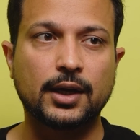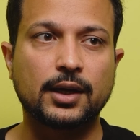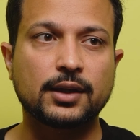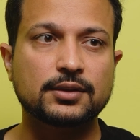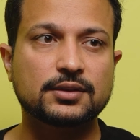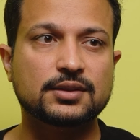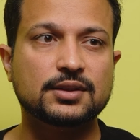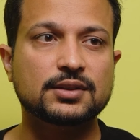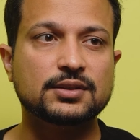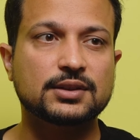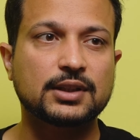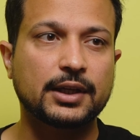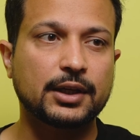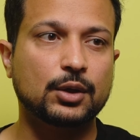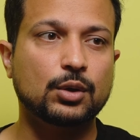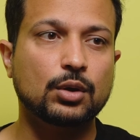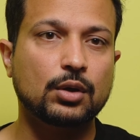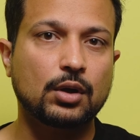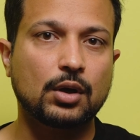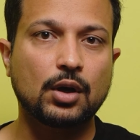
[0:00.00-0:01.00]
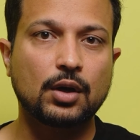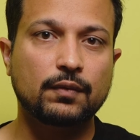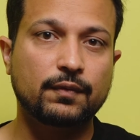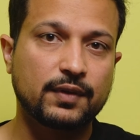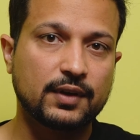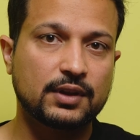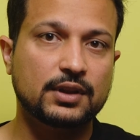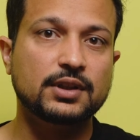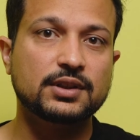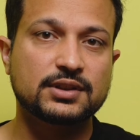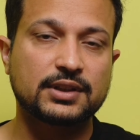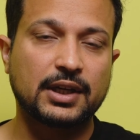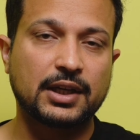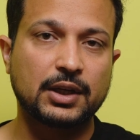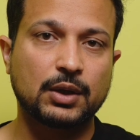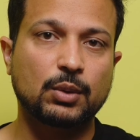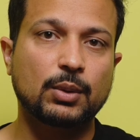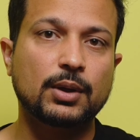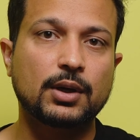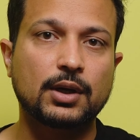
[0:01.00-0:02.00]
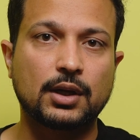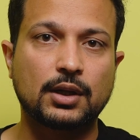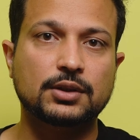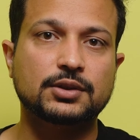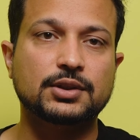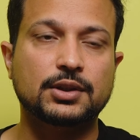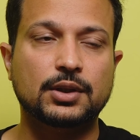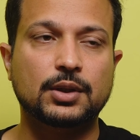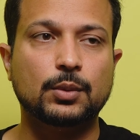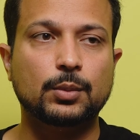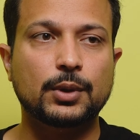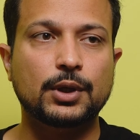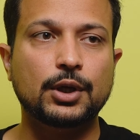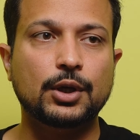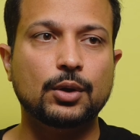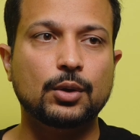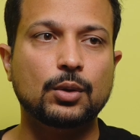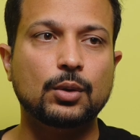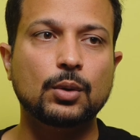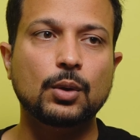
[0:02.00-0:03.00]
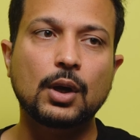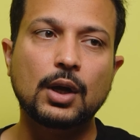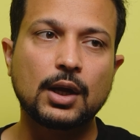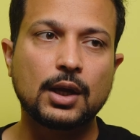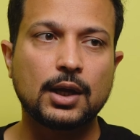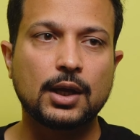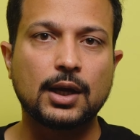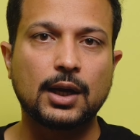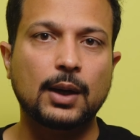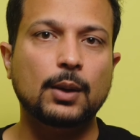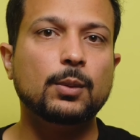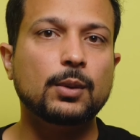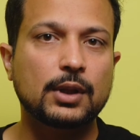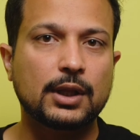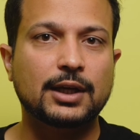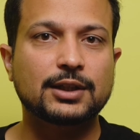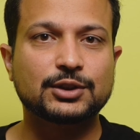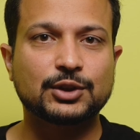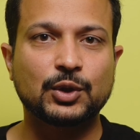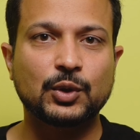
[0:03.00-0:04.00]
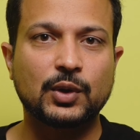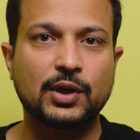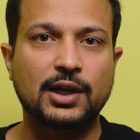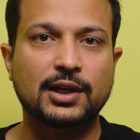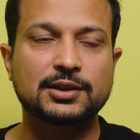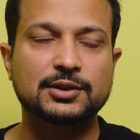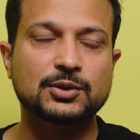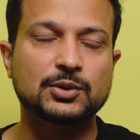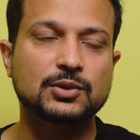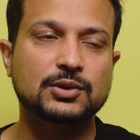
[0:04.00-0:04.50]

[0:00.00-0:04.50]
And since I could not fit this anywhere else in the video, I will ask you guys to